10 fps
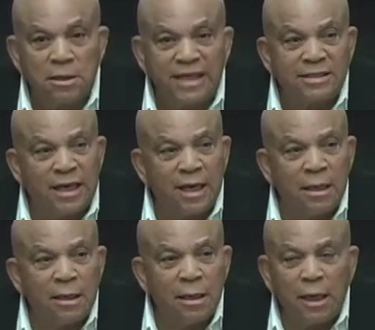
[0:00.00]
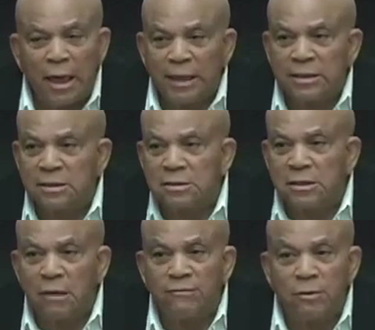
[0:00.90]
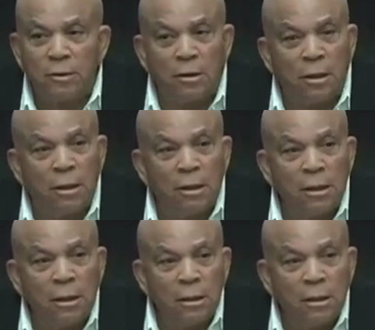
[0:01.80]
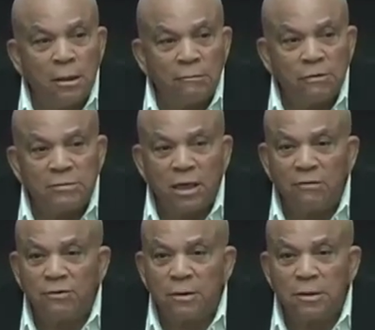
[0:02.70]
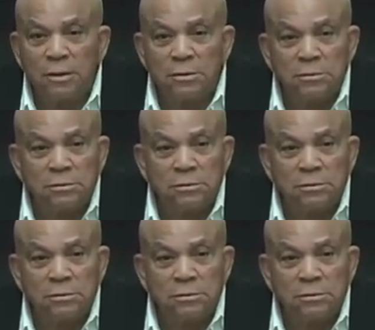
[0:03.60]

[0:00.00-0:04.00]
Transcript: Next day, I get this telephone call from California,